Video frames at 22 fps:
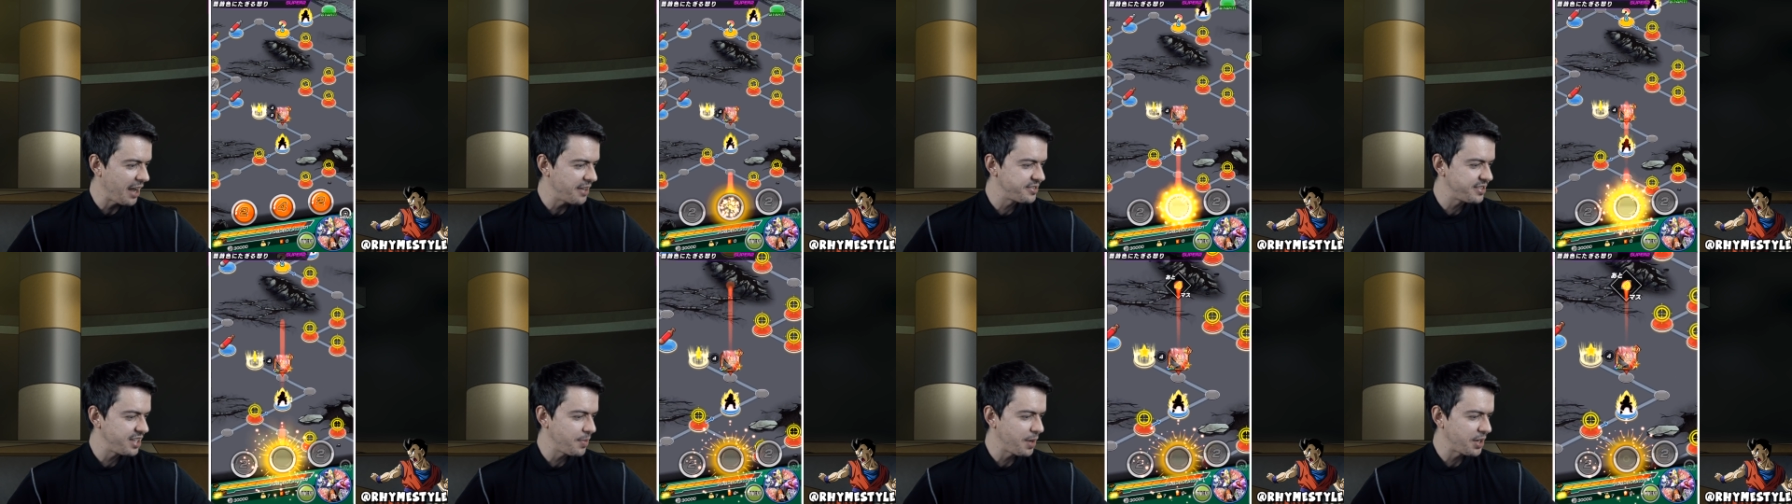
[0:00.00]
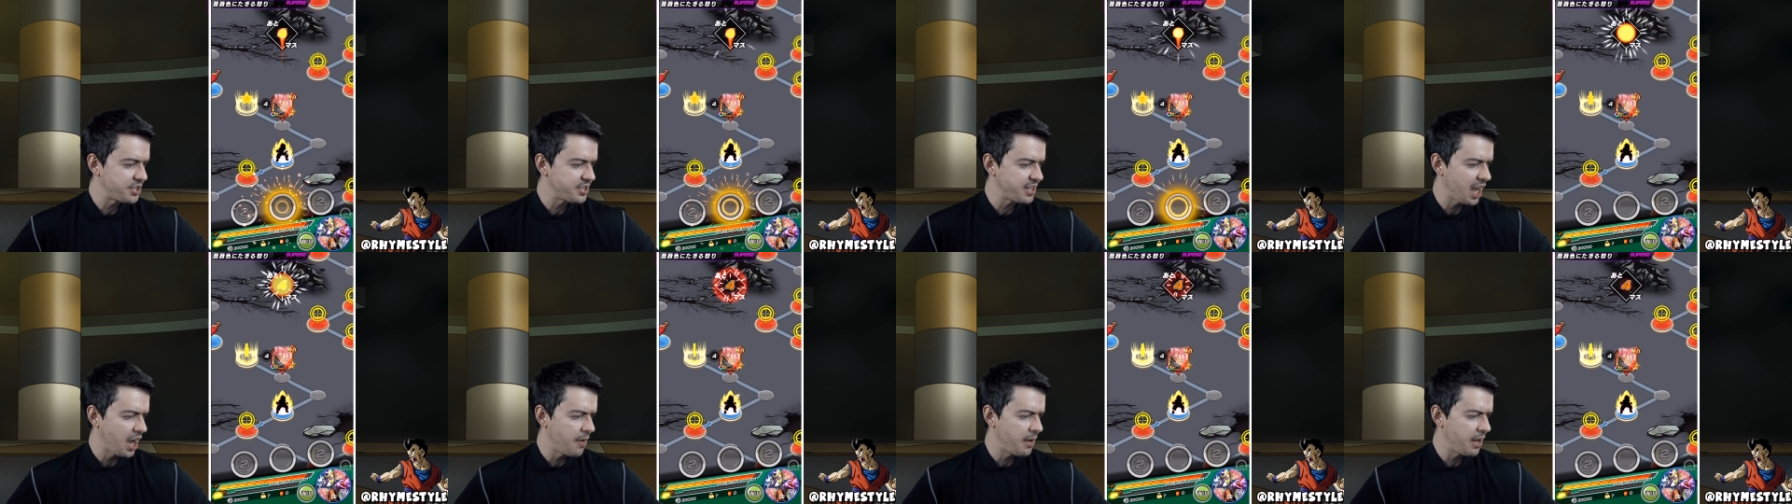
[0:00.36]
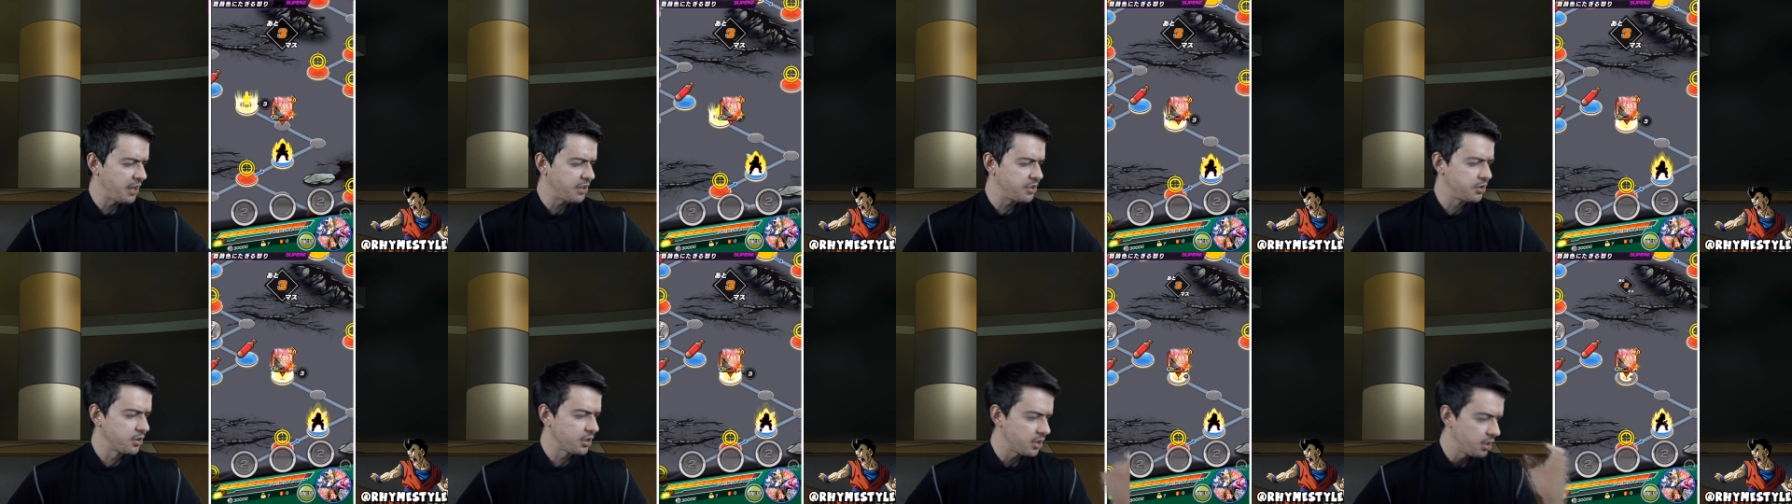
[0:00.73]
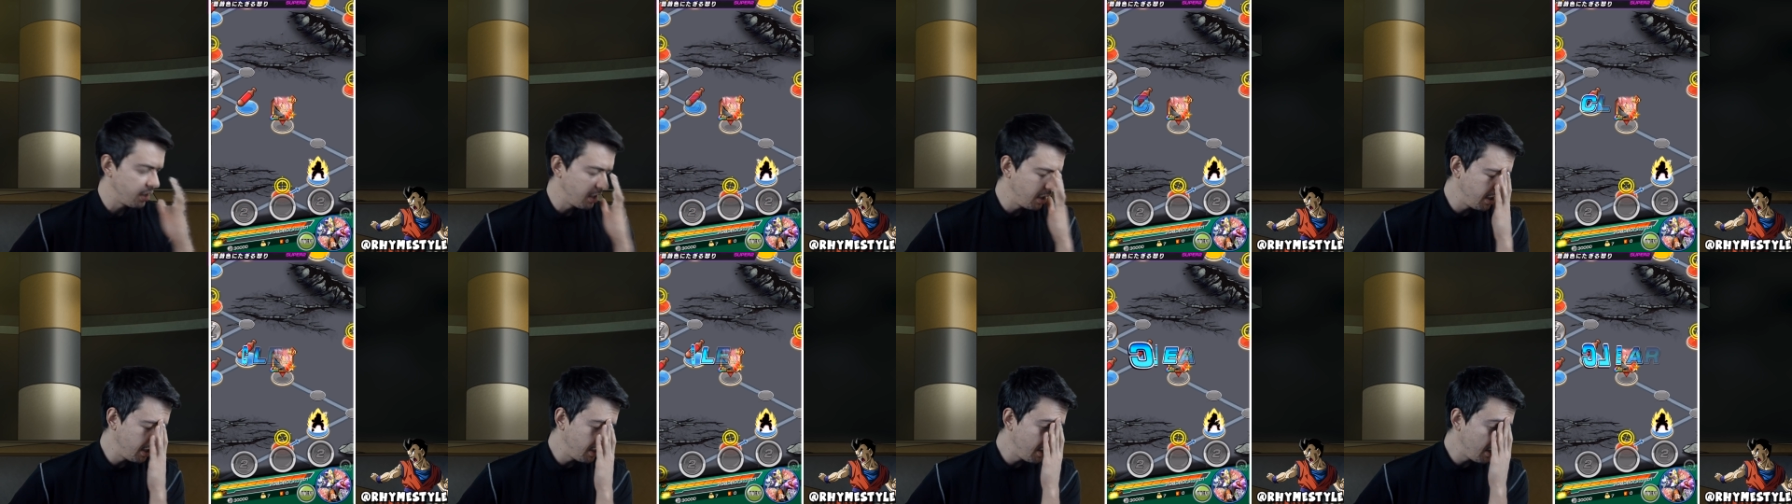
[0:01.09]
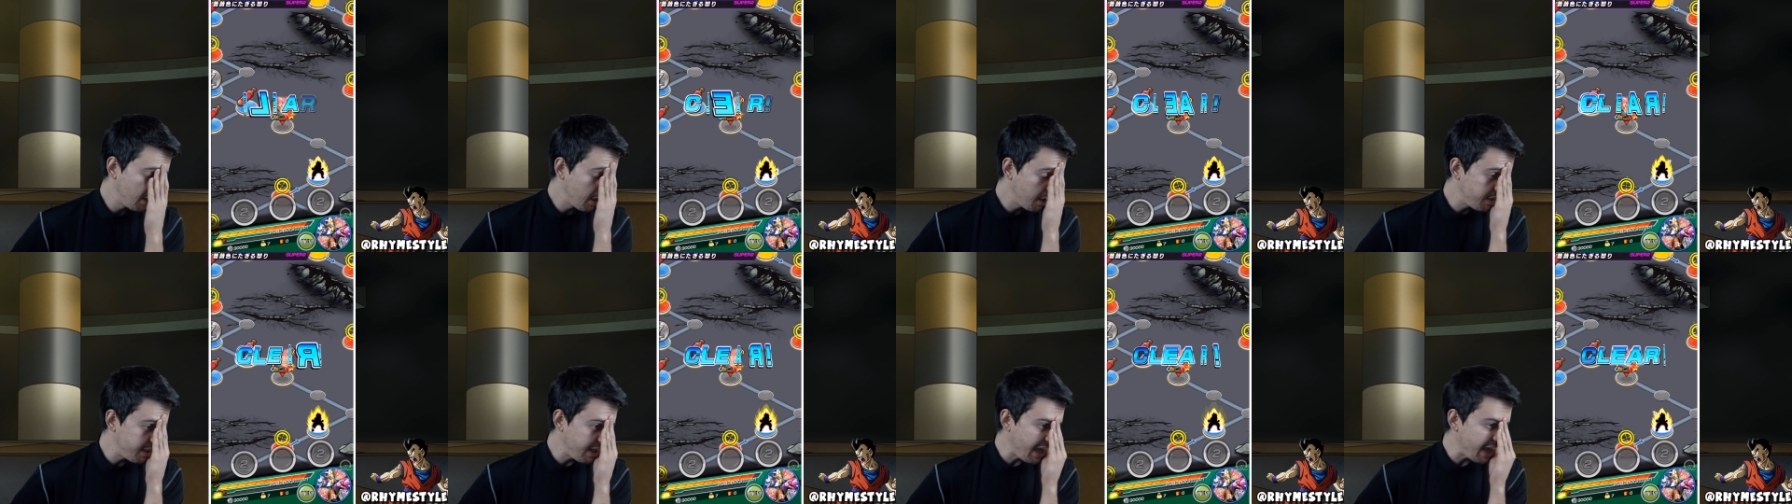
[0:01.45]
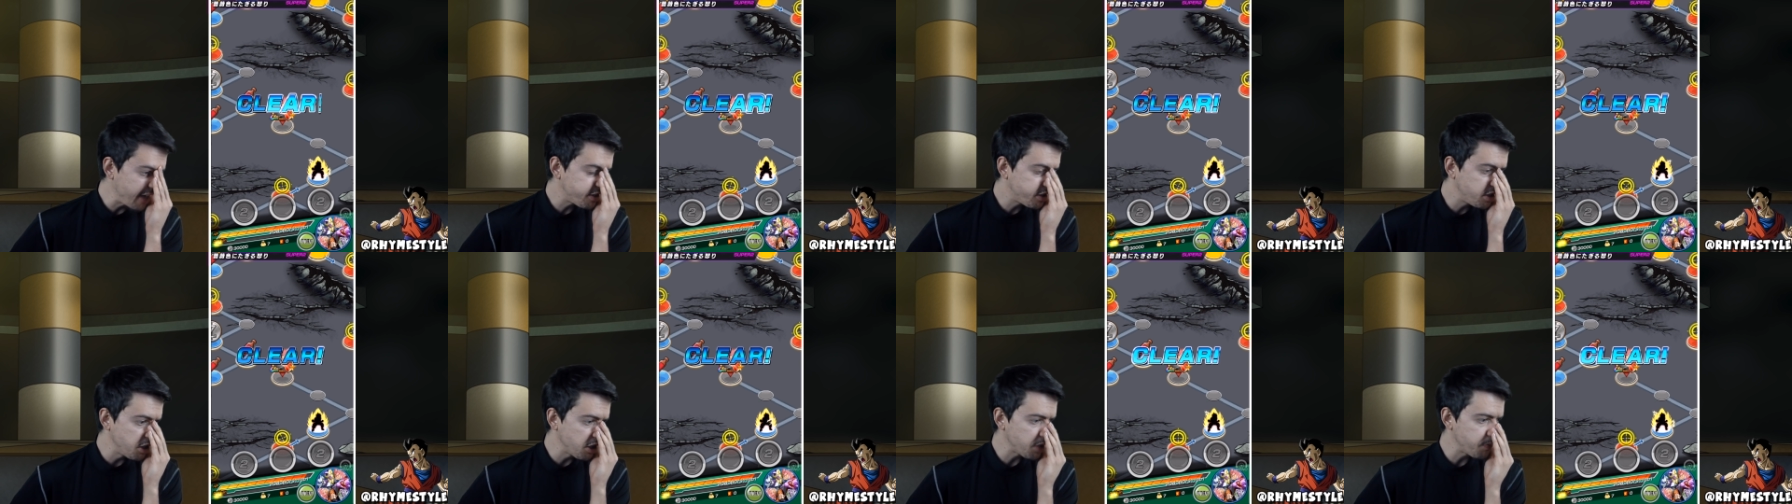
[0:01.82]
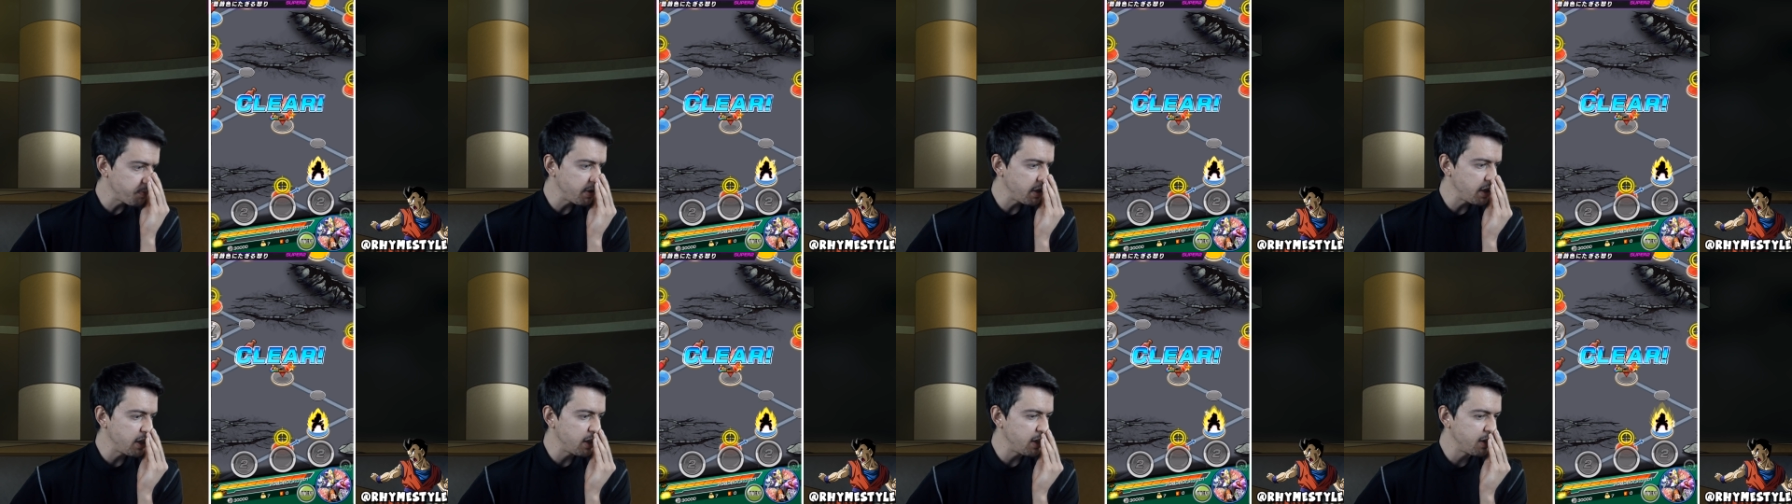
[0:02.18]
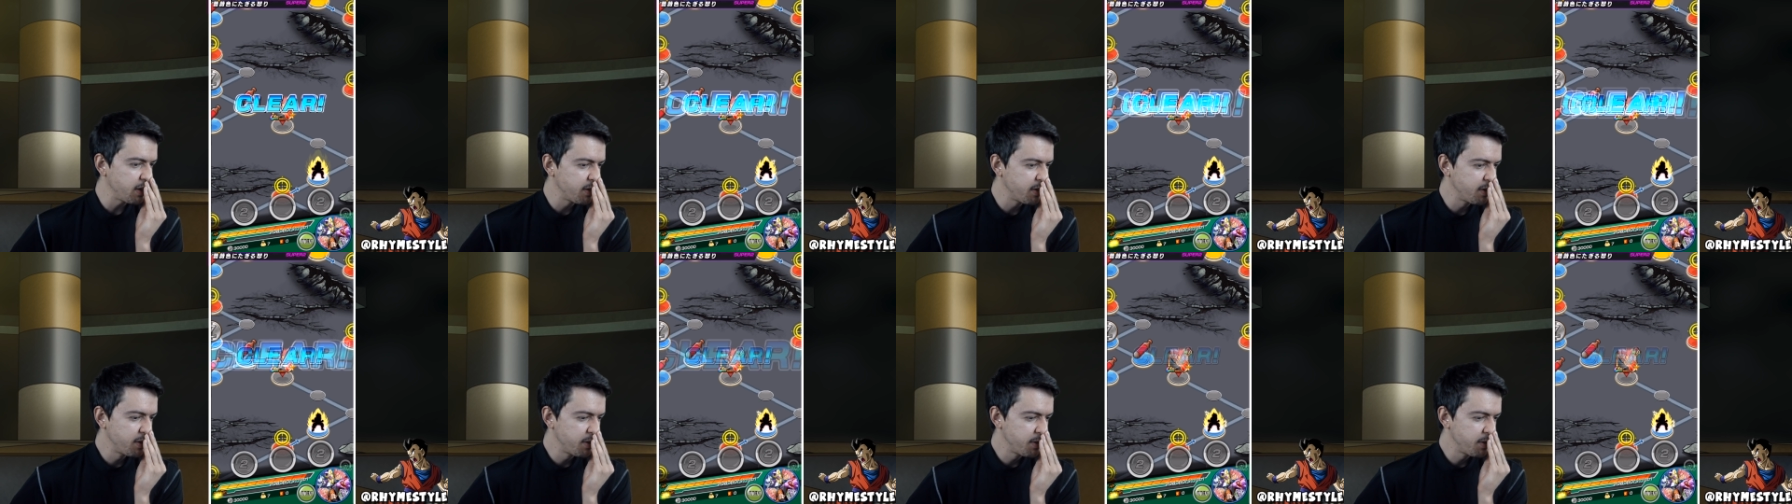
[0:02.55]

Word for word: out and see how much time that took. That took me...